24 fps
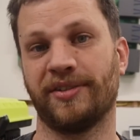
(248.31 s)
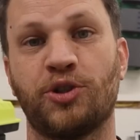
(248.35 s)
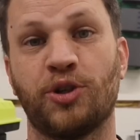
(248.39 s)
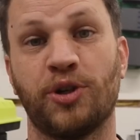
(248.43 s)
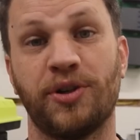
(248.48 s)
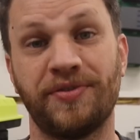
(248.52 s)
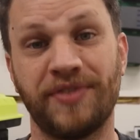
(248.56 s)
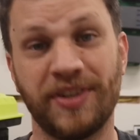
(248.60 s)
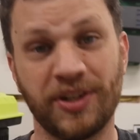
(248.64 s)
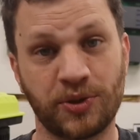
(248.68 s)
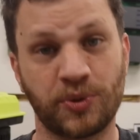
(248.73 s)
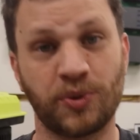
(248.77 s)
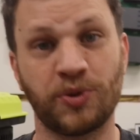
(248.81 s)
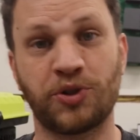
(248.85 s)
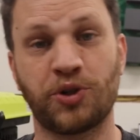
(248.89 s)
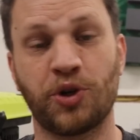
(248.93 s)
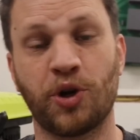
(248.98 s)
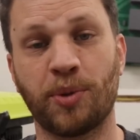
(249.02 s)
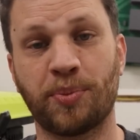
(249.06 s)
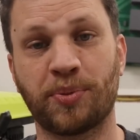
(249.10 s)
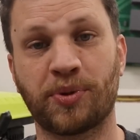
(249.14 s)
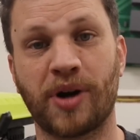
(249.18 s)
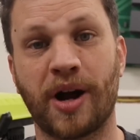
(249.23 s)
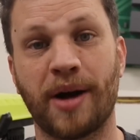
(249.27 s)
So if this was
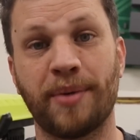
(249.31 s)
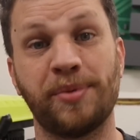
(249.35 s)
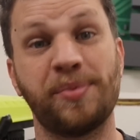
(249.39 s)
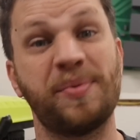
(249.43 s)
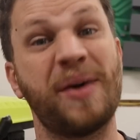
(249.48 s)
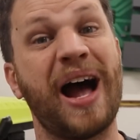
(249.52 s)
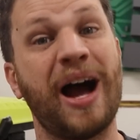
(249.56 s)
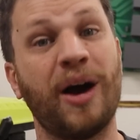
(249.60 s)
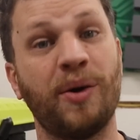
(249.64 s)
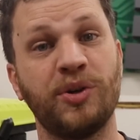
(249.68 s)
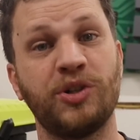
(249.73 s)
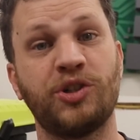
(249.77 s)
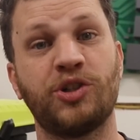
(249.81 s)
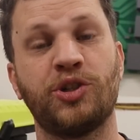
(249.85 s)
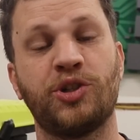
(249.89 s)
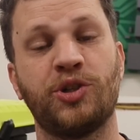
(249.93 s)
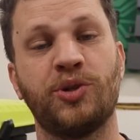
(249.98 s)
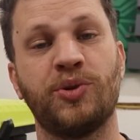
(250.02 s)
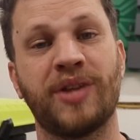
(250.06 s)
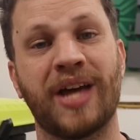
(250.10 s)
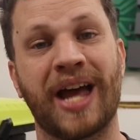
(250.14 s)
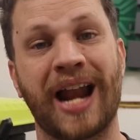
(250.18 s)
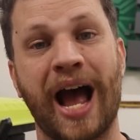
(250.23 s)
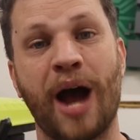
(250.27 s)
your problem, how would you
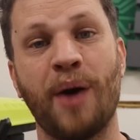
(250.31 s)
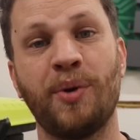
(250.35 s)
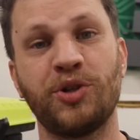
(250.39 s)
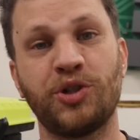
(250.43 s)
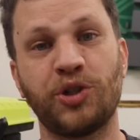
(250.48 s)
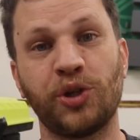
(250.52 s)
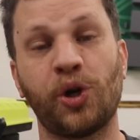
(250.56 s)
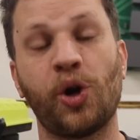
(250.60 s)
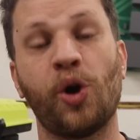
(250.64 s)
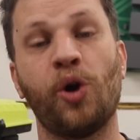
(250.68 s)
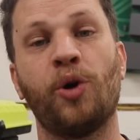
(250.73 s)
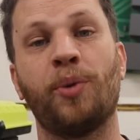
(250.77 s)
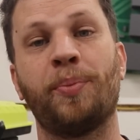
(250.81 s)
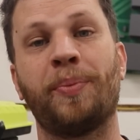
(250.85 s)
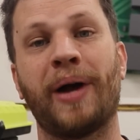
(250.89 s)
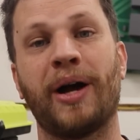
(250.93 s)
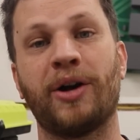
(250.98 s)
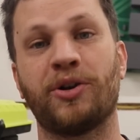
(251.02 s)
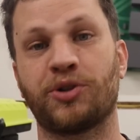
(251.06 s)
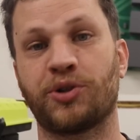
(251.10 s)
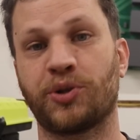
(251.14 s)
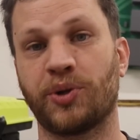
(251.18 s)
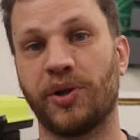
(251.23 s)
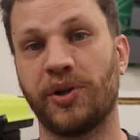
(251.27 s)
do that? How would you go
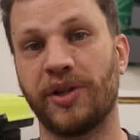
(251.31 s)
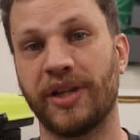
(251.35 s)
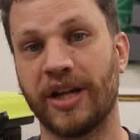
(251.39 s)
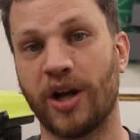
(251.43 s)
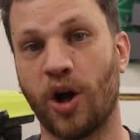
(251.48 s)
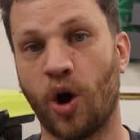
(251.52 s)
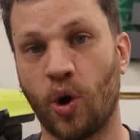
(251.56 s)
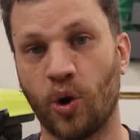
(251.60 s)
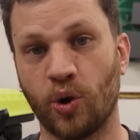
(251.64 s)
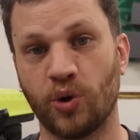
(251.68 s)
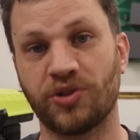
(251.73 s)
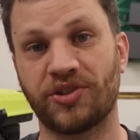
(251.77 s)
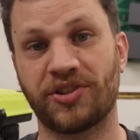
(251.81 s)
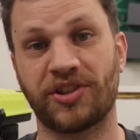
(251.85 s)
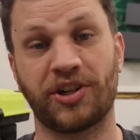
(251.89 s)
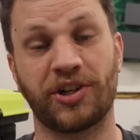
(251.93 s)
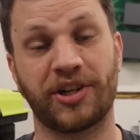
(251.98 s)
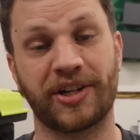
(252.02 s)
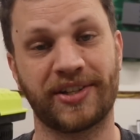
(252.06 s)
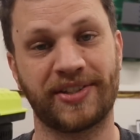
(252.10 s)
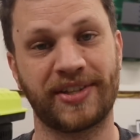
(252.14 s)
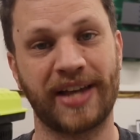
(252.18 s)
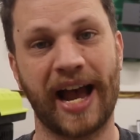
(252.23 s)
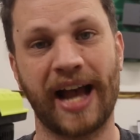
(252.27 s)
about drilling holes that are
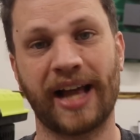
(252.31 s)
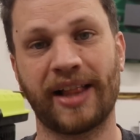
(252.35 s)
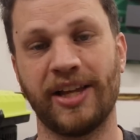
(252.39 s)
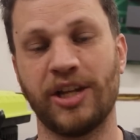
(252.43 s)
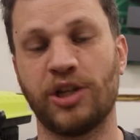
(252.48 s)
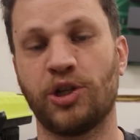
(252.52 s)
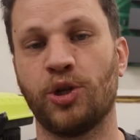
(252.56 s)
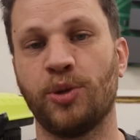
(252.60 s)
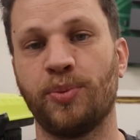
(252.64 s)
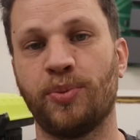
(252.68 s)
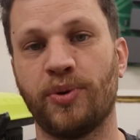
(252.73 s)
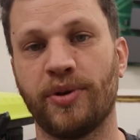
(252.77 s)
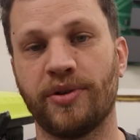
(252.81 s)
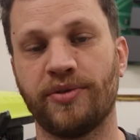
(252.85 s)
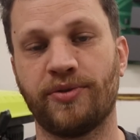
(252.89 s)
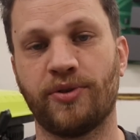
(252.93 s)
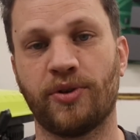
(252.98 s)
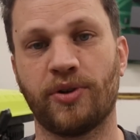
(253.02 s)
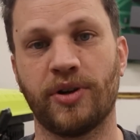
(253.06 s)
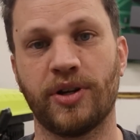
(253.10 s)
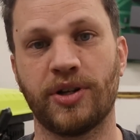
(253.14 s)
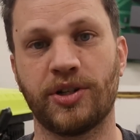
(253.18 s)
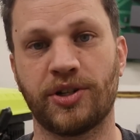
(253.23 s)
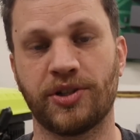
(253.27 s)
exactly
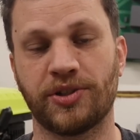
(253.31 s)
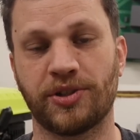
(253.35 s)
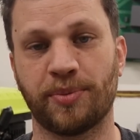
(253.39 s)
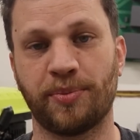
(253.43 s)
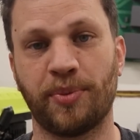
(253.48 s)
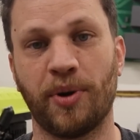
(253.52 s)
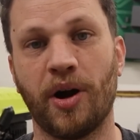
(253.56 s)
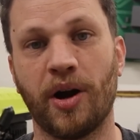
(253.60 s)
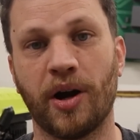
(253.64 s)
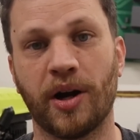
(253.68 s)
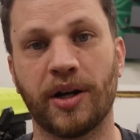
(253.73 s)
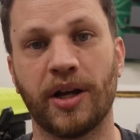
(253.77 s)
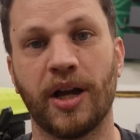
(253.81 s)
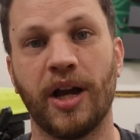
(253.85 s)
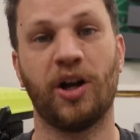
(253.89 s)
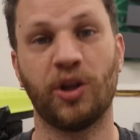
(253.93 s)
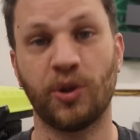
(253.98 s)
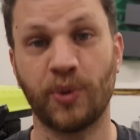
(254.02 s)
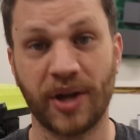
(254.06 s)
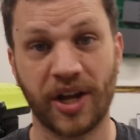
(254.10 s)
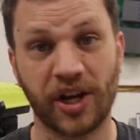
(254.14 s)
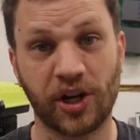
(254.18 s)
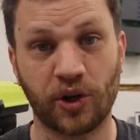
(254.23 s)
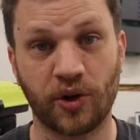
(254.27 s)
2.4 inches apart all
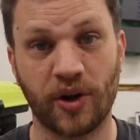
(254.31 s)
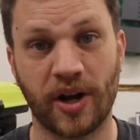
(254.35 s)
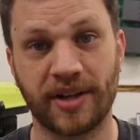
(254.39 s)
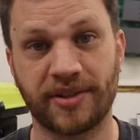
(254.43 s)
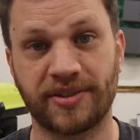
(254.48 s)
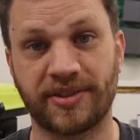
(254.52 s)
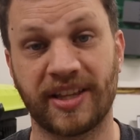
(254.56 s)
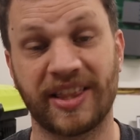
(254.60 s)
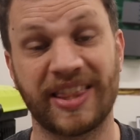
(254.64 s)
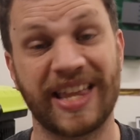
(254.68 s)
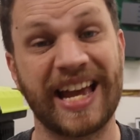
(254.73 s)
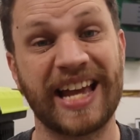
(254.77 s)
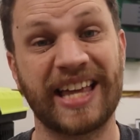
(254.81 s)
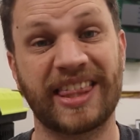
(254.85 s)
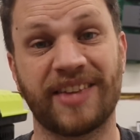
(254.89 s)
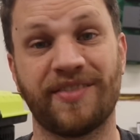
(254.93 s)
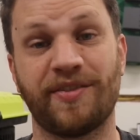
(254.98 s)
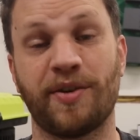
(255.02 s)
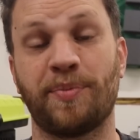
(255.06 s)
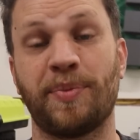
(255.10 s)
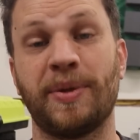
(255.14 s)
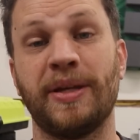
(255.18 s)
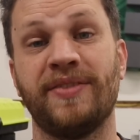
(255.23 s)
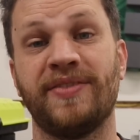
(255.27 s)
the way across the length
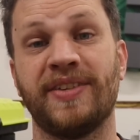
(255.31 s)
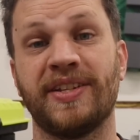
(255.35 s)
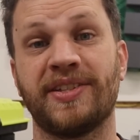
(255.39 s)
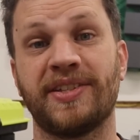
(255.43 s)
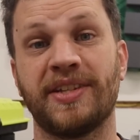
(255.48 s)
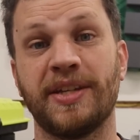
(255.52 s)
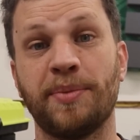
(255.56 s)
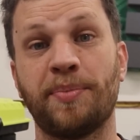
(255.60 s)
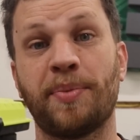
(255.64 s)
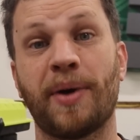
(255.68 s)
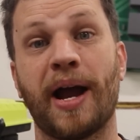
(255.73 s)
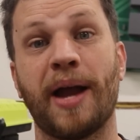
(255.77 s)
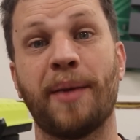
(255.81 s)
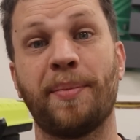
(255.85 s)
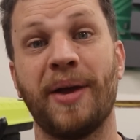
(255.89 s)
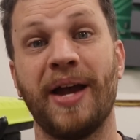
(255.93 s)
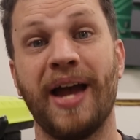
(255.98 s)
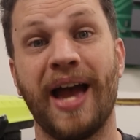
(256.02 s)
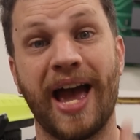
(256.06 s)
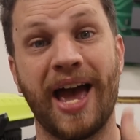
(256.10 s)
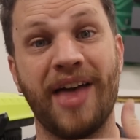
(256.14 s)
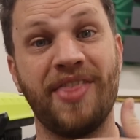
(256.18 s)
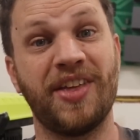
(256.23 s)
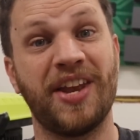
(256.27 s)
of a PVC pipe
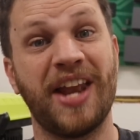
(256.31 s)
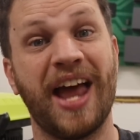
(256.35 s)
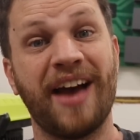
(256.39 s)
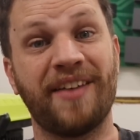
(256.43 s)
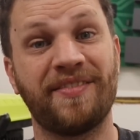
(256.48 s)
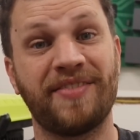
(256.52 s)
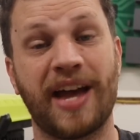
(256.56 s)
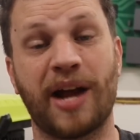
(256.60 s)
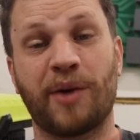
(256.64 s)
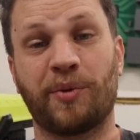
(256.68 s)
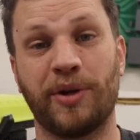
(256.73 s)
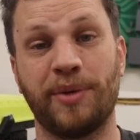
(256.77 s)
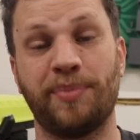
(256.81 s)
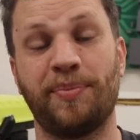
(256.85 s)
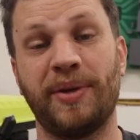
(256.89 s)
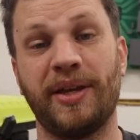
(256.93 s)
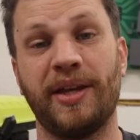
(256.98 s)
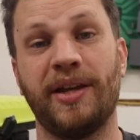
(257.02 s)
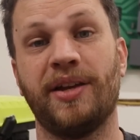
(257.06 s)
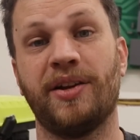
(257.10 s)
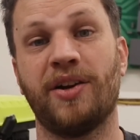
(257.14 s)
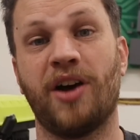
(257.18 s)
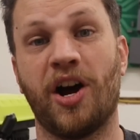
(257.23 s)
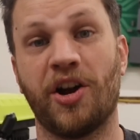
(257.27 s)
and then have that
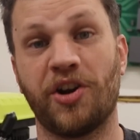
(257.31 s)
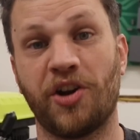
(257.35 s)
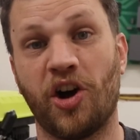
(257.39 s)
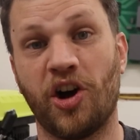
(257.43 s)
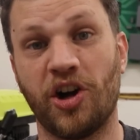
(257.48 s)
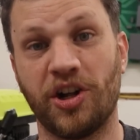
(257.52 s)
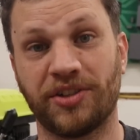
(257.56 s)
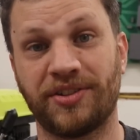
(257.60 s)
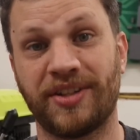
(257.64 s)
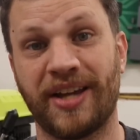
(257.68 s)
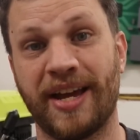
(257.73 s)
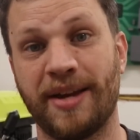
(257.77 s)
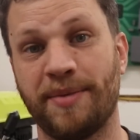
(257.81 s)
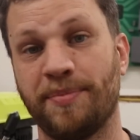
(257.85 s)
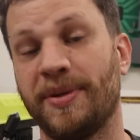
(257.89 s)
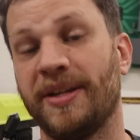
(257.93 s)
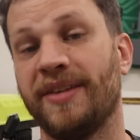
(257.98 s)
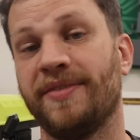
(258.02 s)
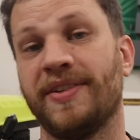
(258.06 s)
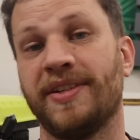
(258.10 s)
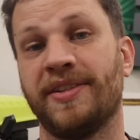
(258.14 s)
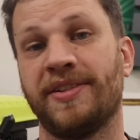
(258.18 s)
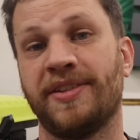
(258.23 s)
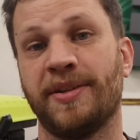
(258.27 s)
repeat on all 10
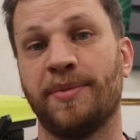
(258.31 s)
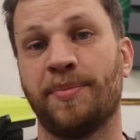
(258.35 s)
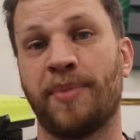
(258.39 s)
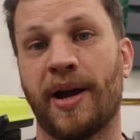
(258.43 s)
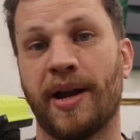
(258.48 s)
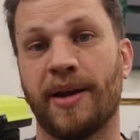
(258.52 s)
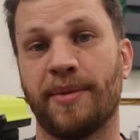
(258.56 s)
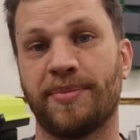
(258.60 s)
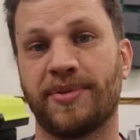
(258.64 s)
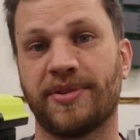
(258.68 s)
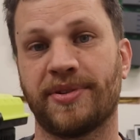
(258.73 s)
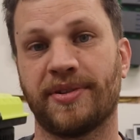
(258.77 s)
PVC pipes?